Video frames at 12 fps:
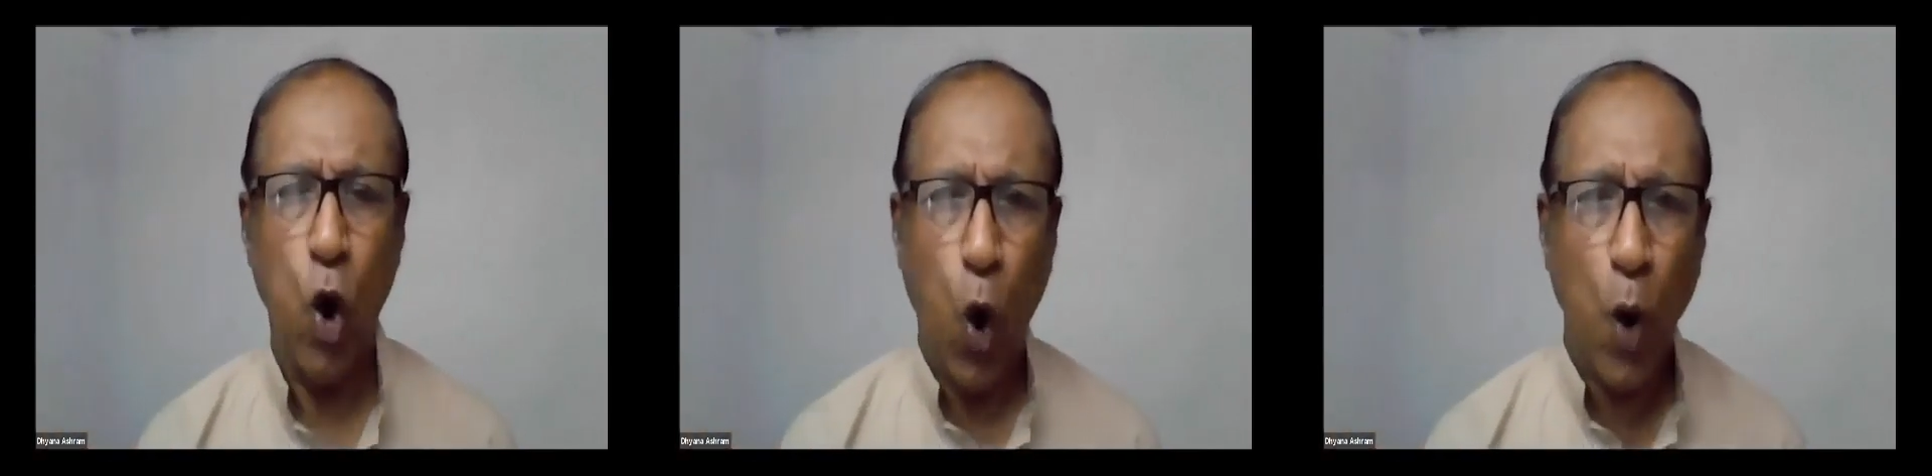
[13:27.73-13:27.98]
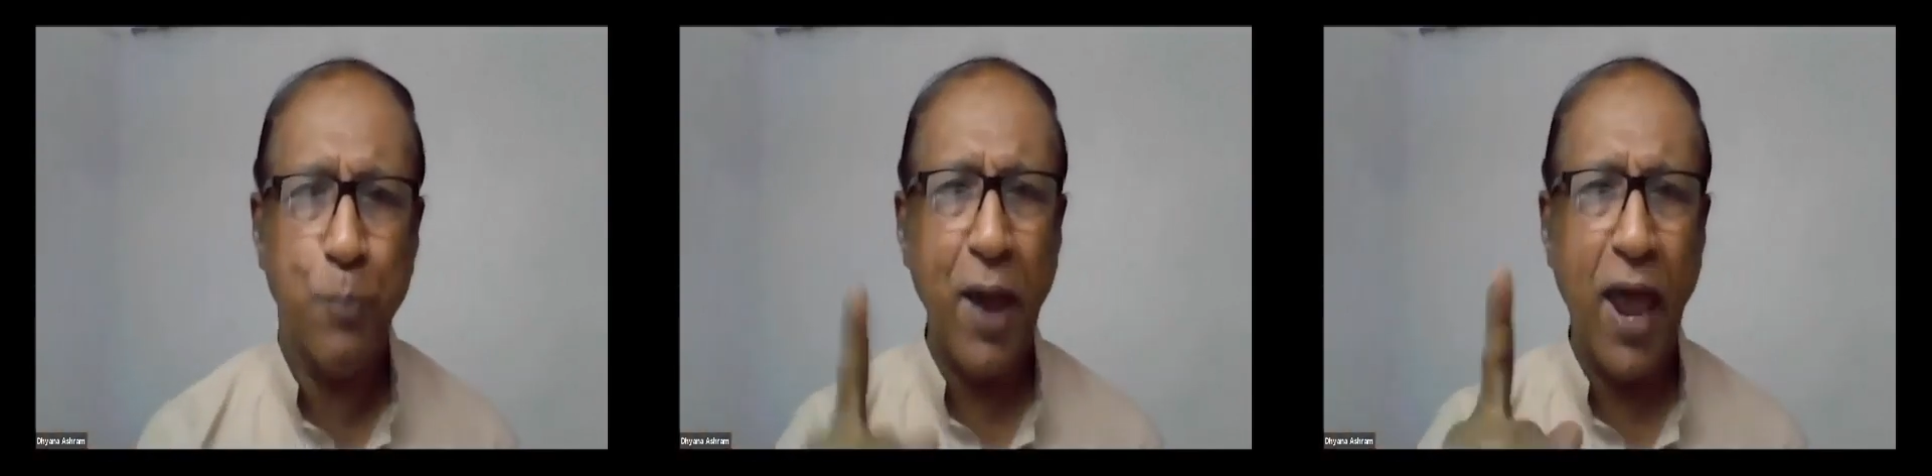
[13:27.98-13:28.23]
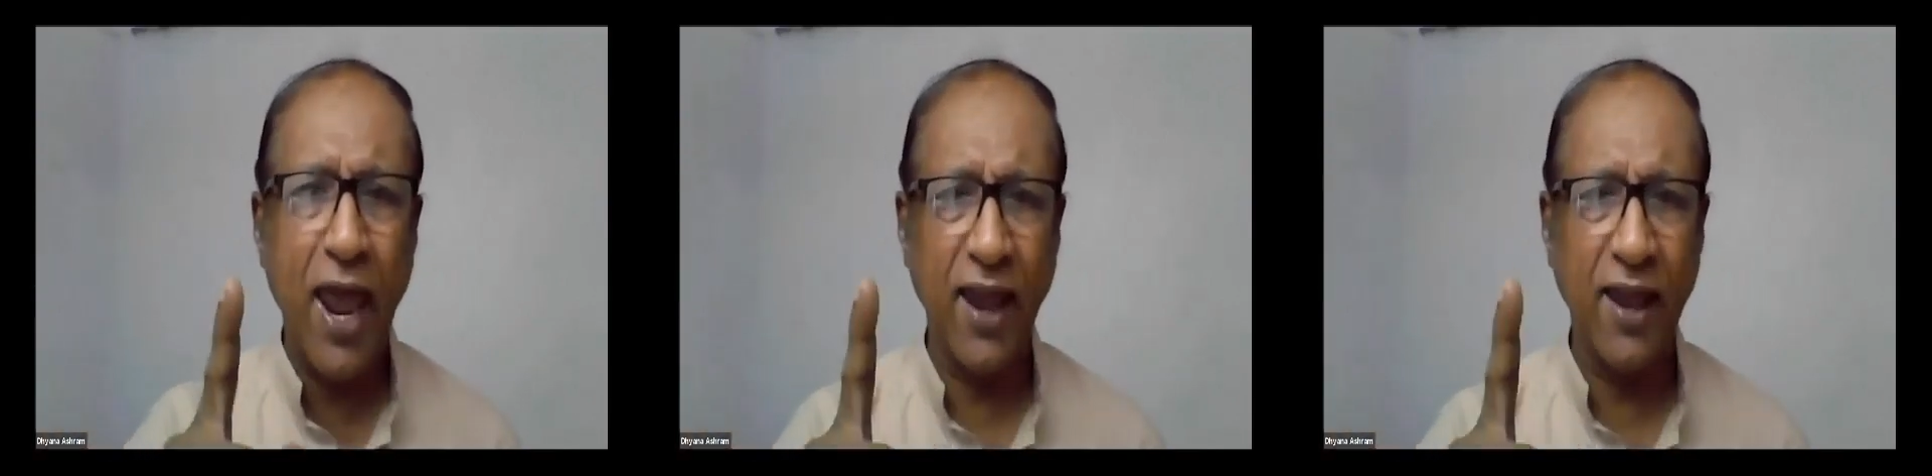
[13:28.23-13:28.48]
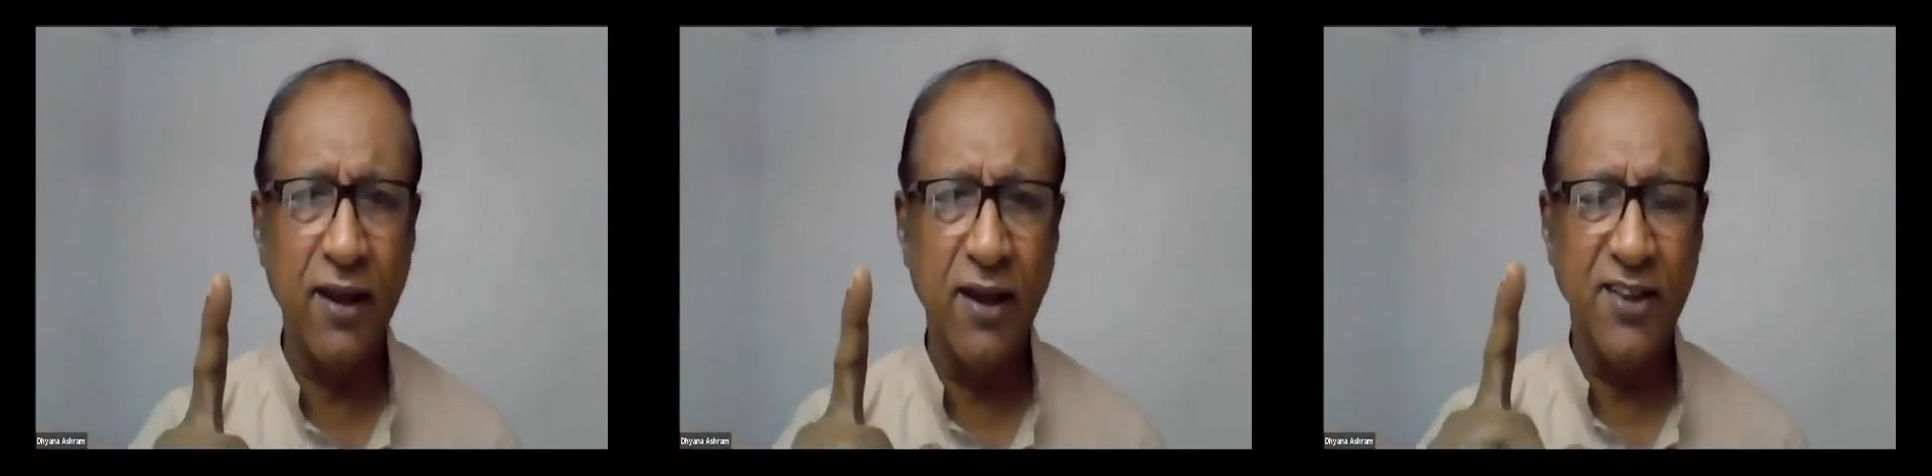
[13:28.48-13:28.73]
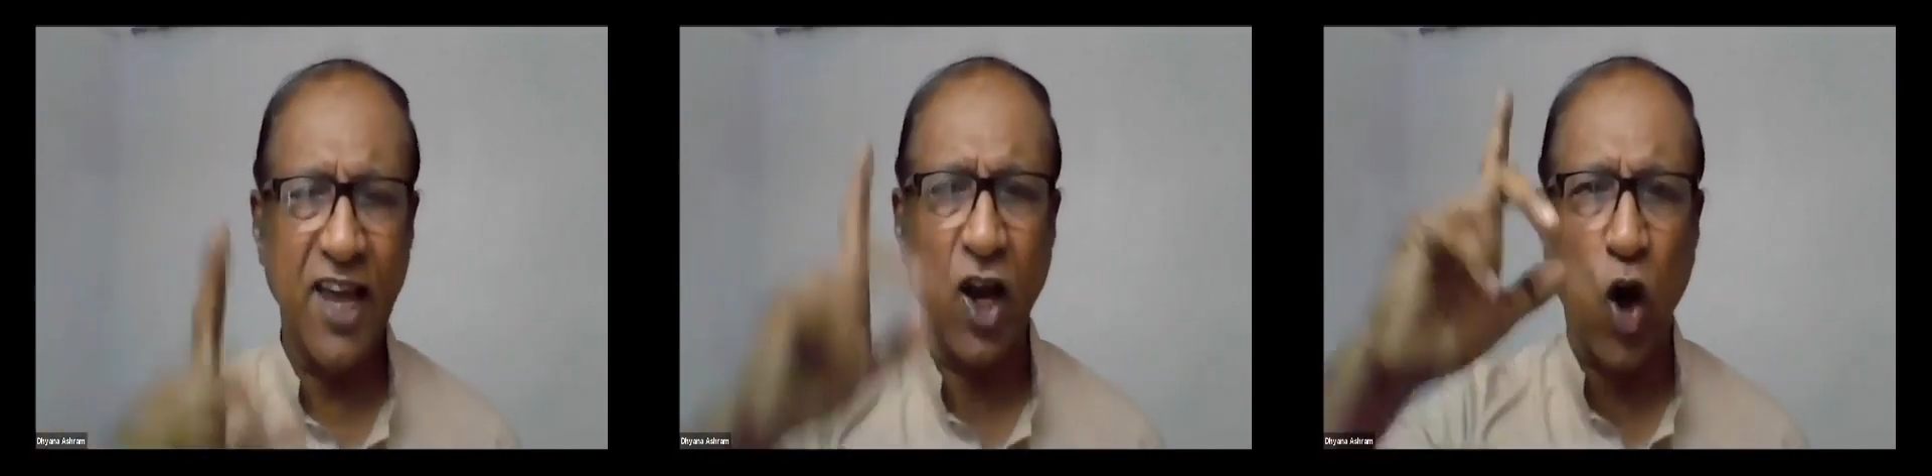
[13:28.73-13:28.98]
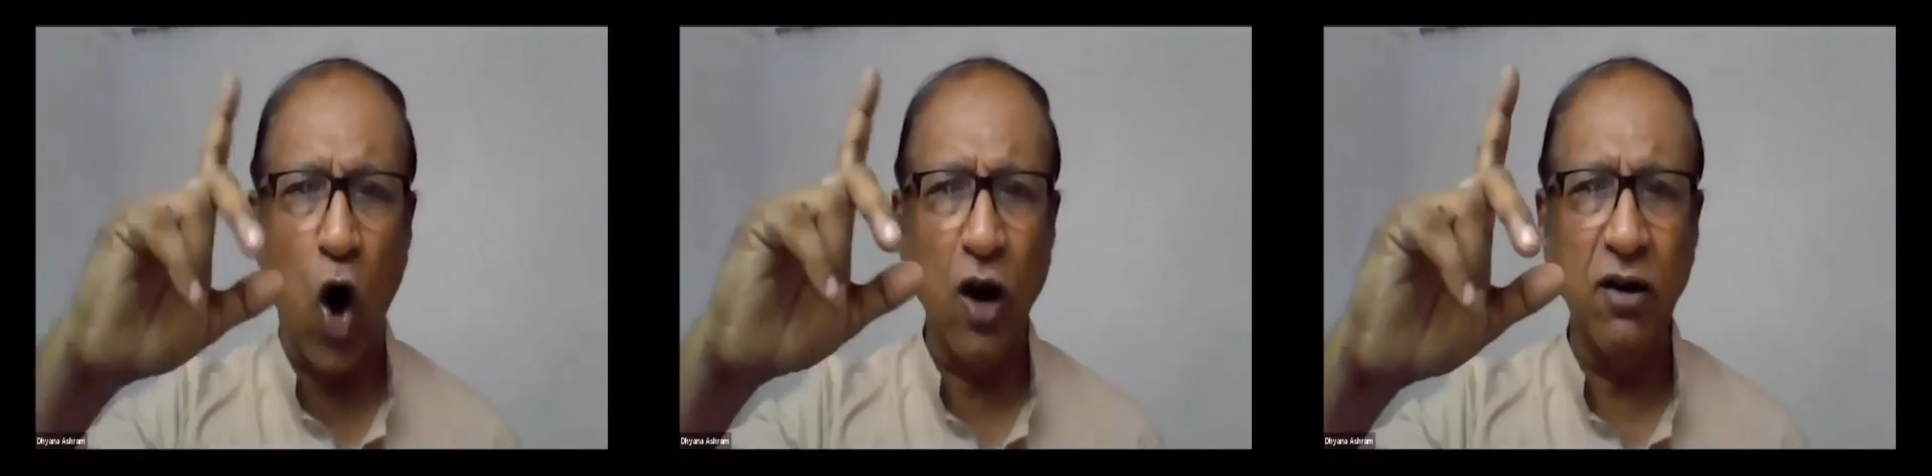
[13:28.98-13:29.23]
Obey the
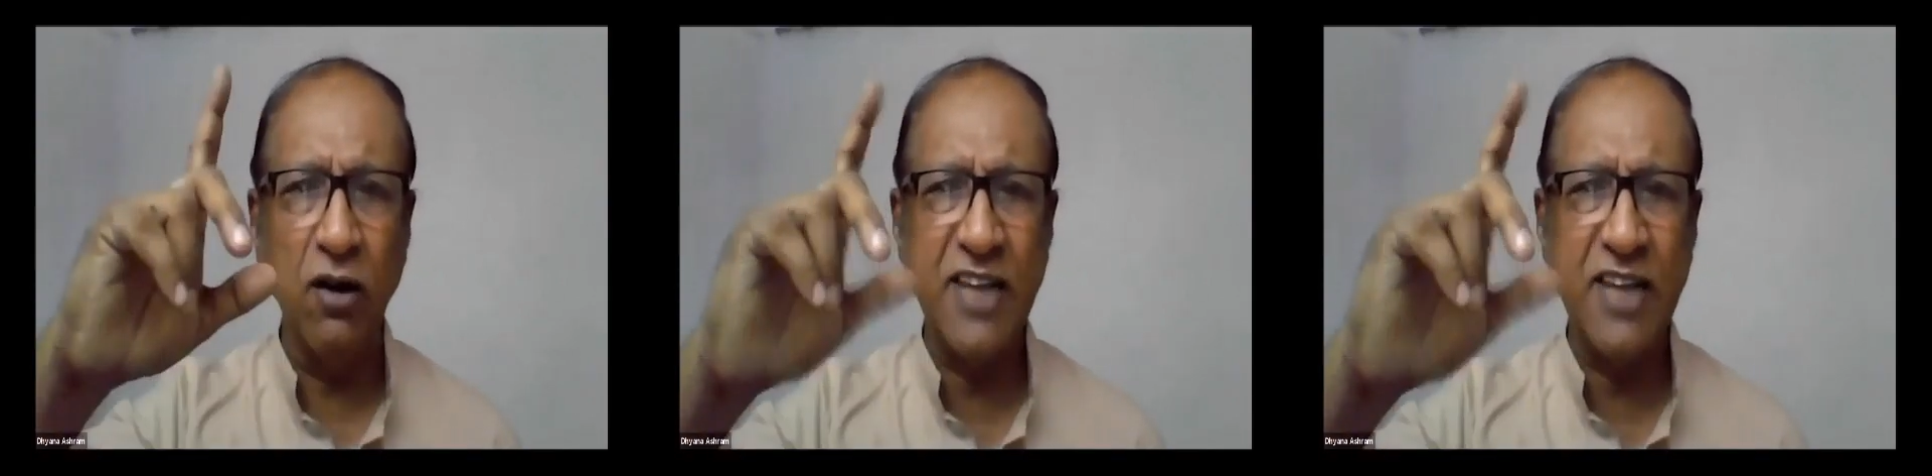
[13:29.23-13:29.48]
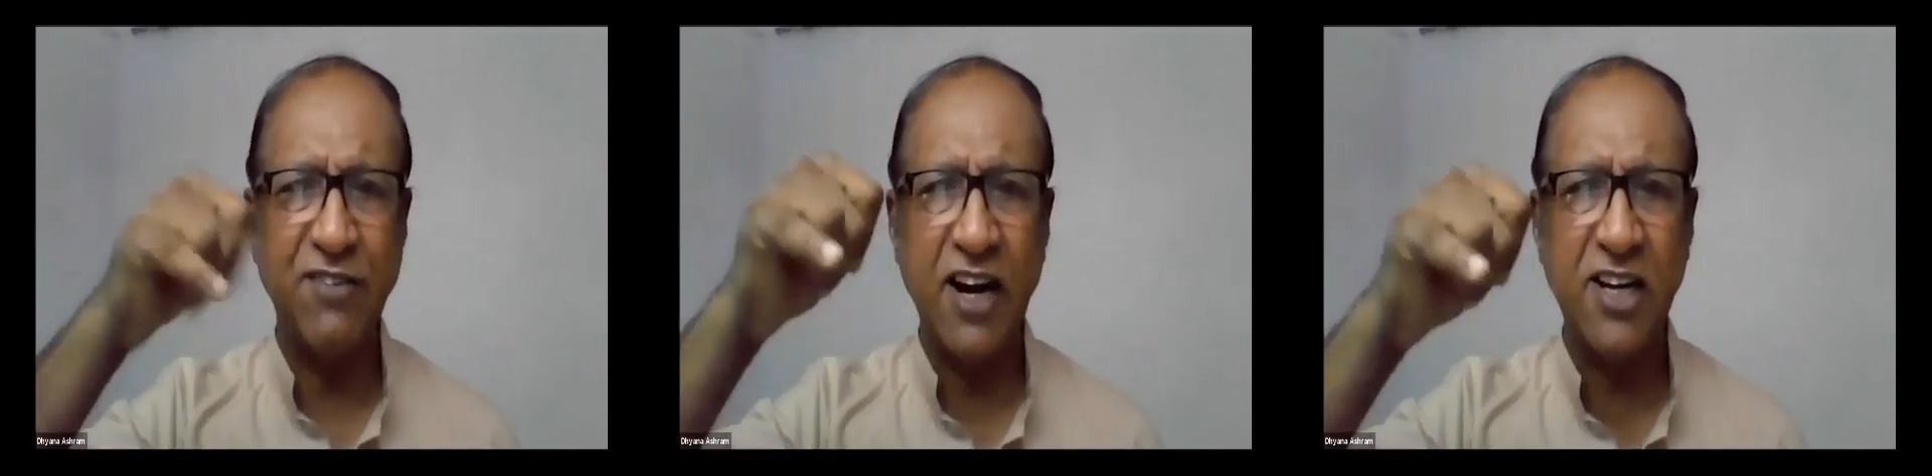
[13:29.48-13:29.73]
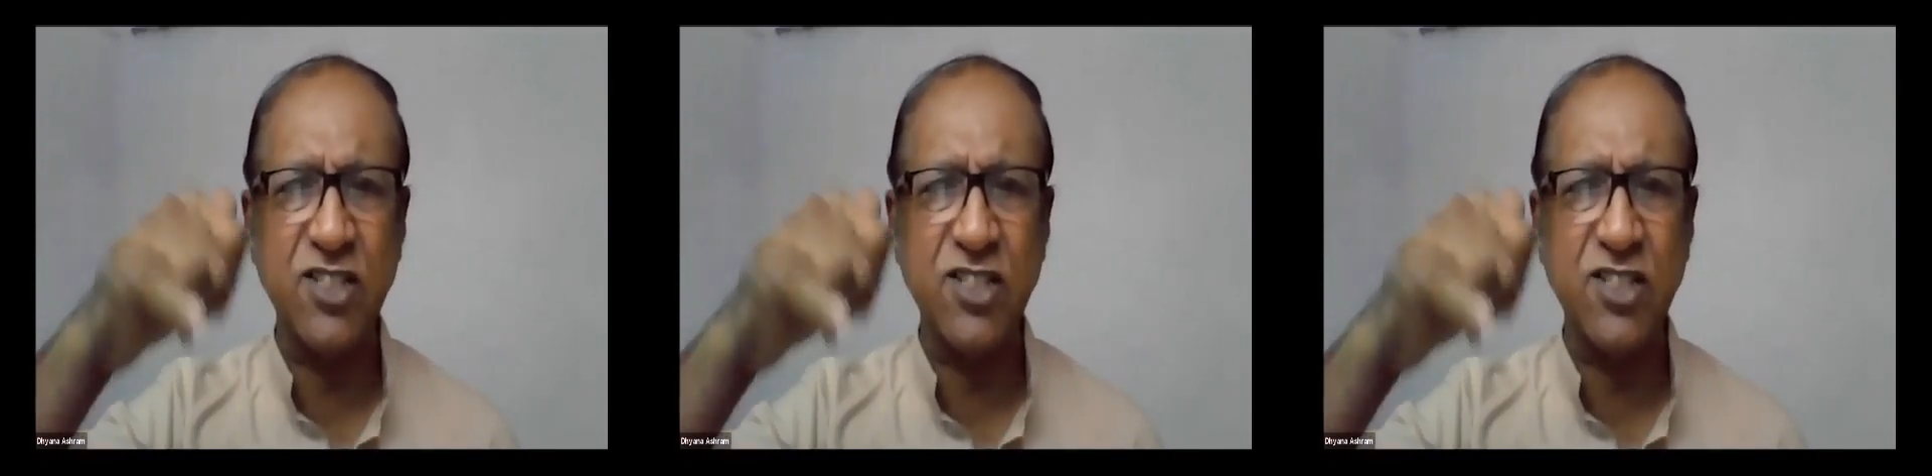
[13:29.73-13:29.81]
call that we have